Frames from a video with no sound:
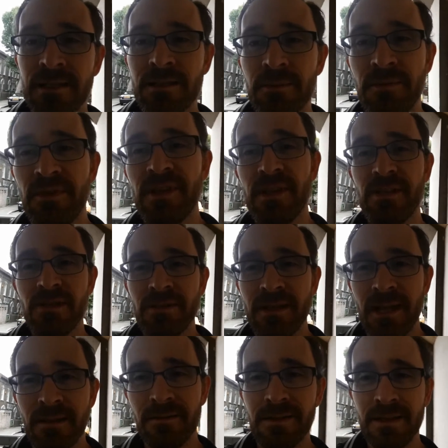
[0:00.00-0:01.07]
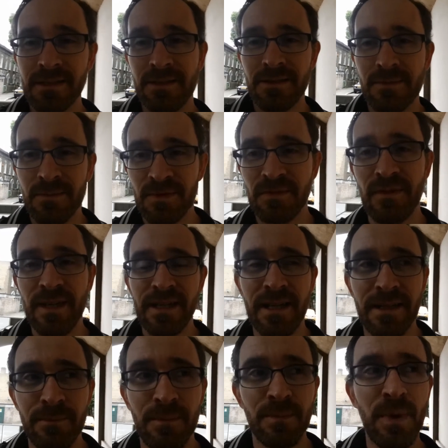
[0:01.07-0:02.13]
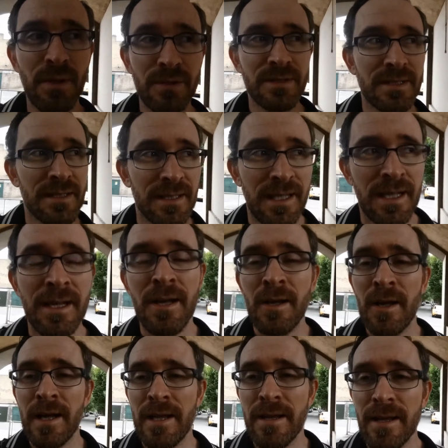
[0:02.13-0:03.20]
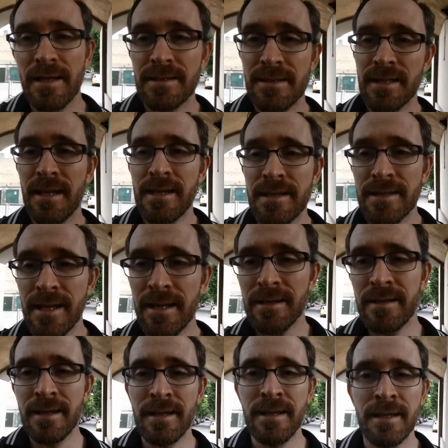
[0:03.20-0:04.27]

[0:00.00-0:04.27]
some of the issues out in terms of getting bolts and nuts undone.